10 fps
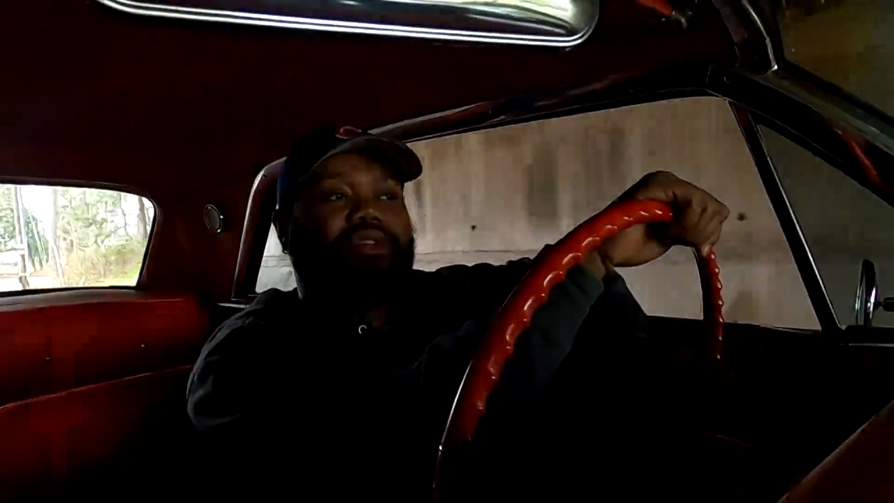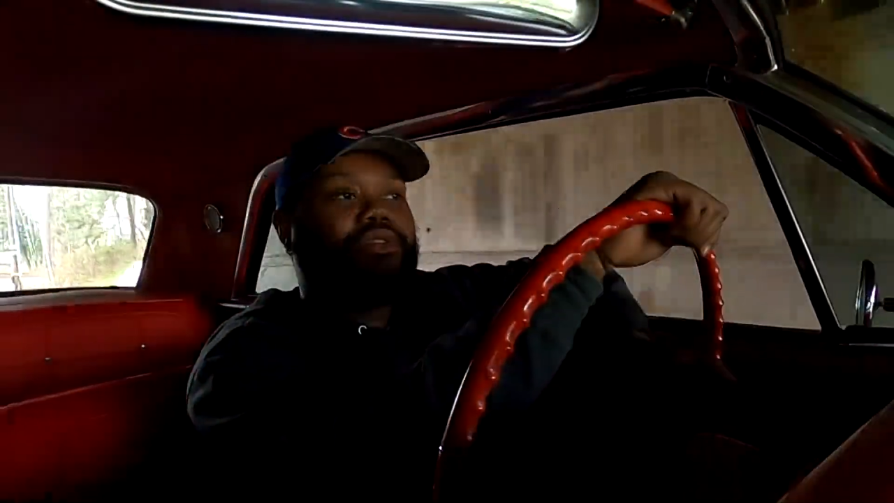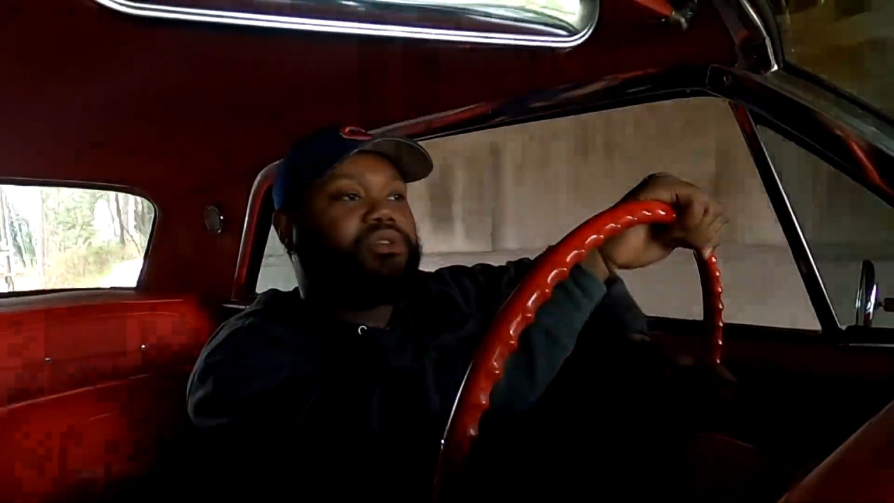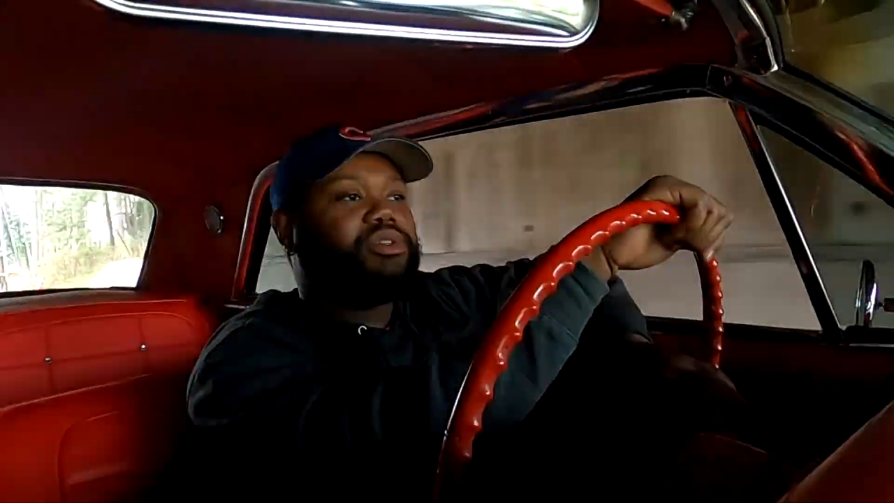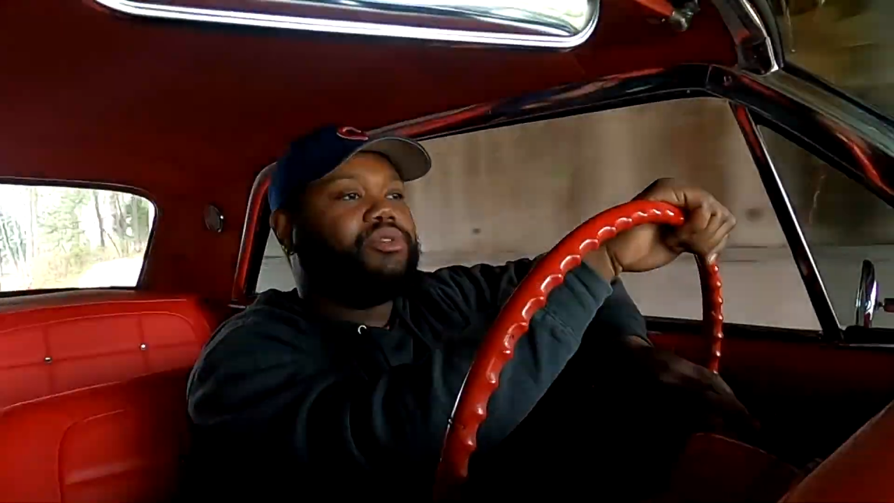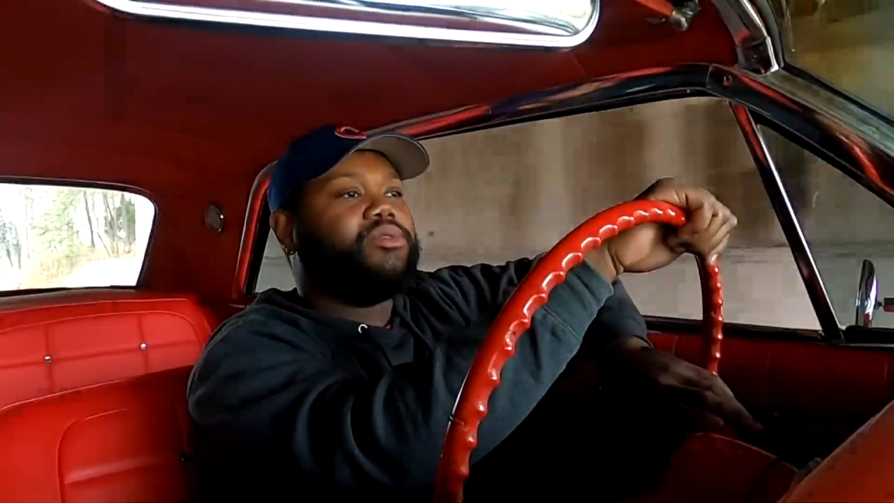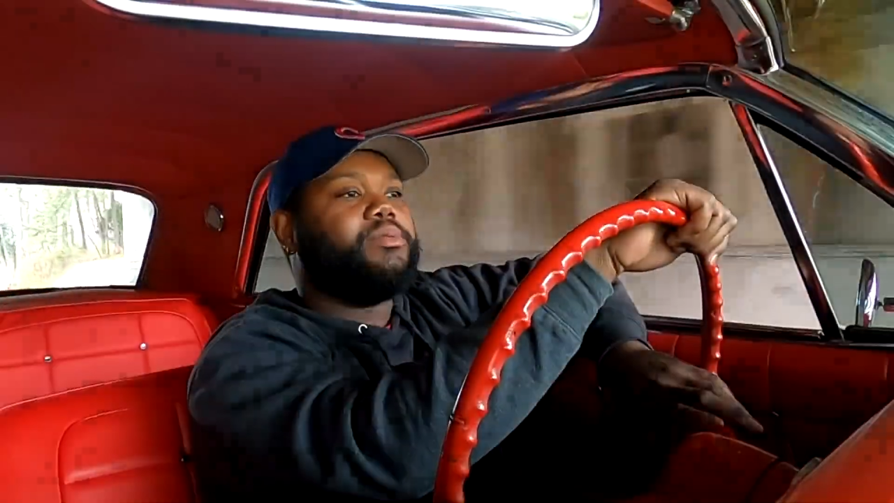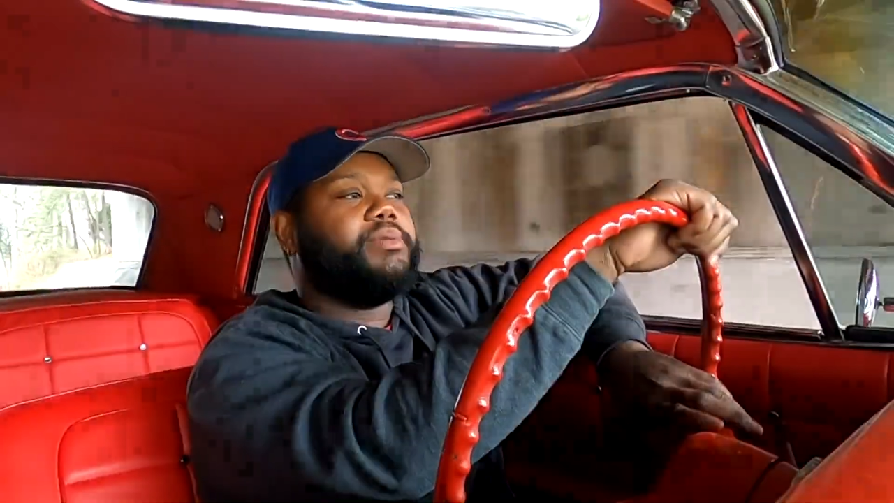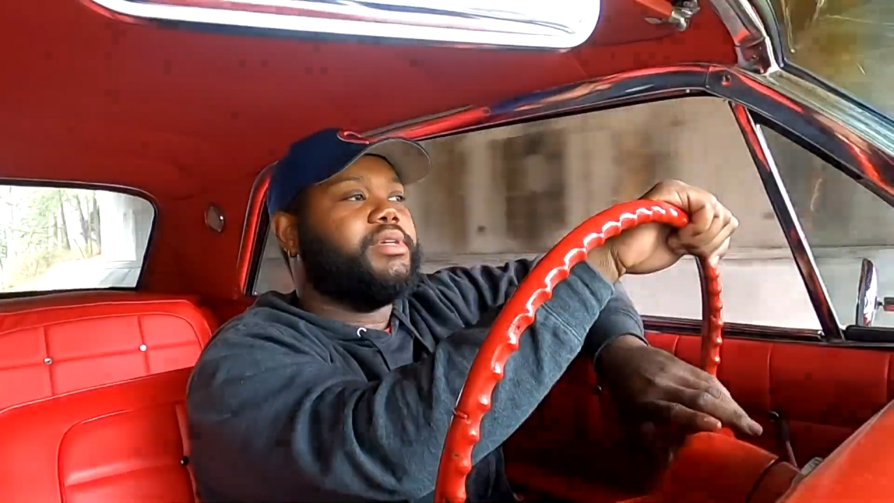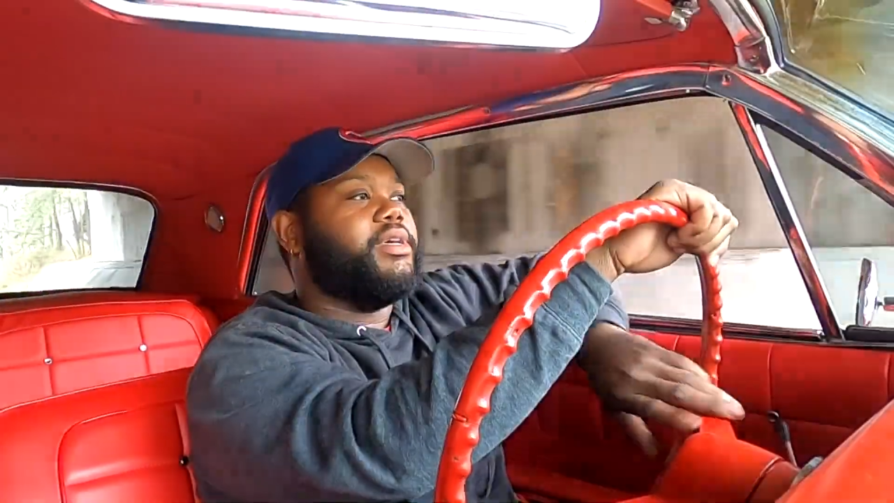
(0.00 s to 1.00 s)
YouTube,
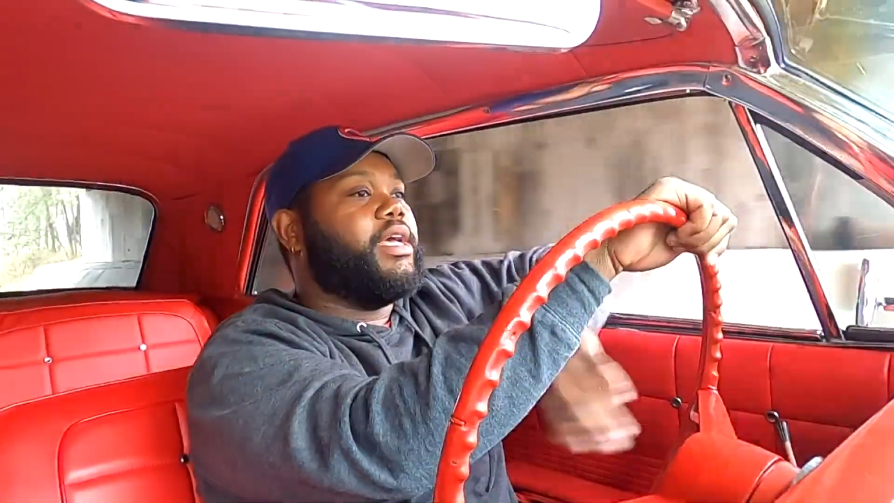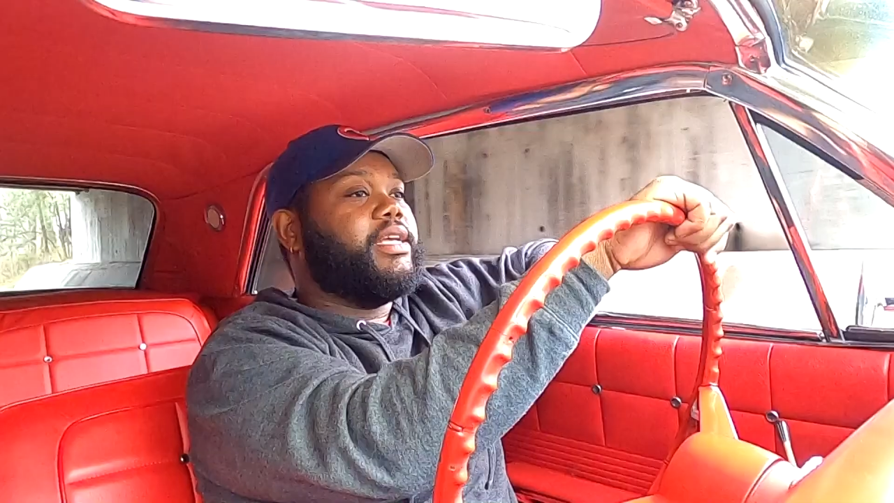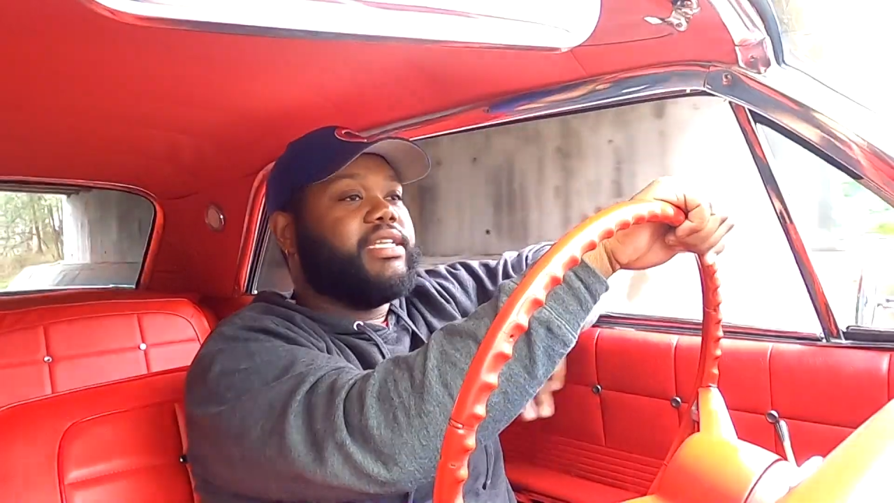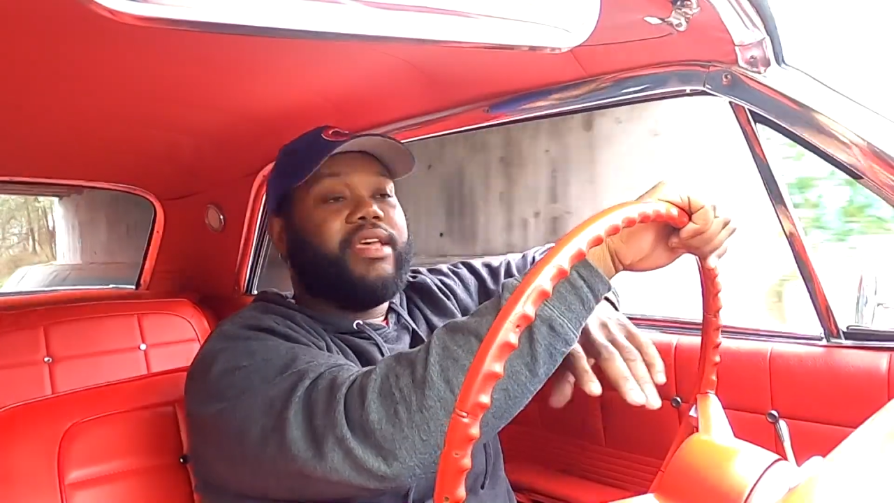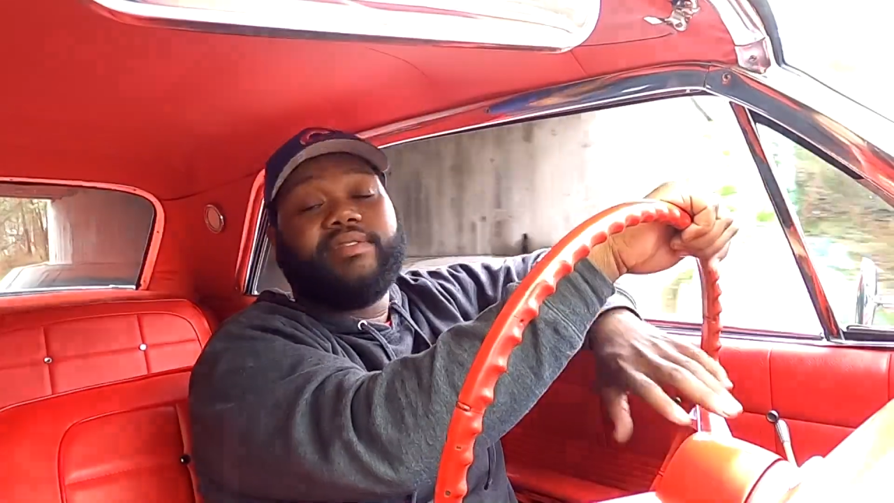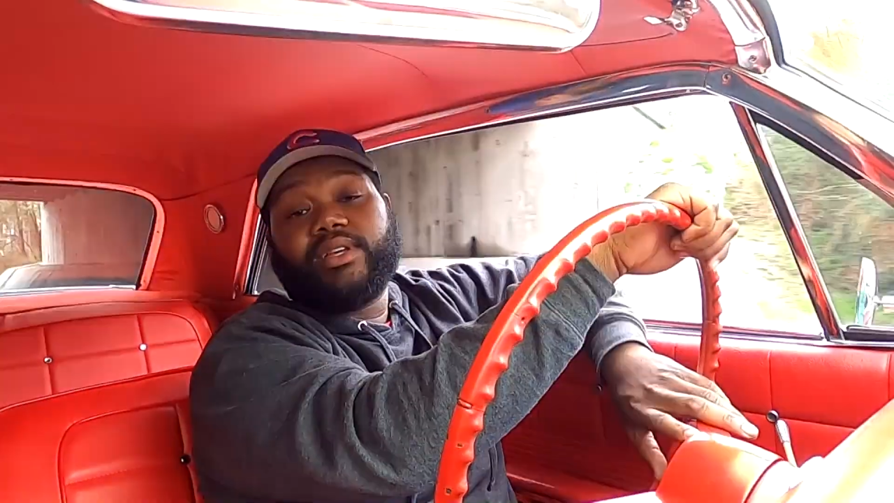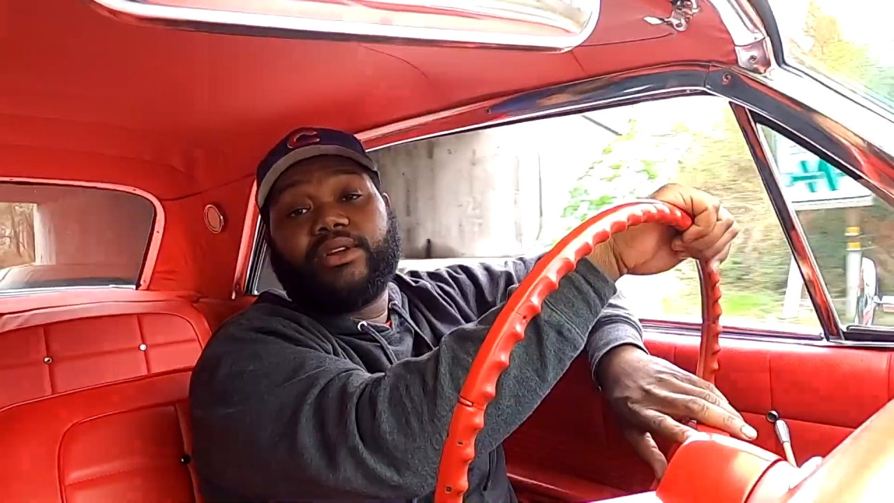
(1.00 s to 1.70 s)
Davis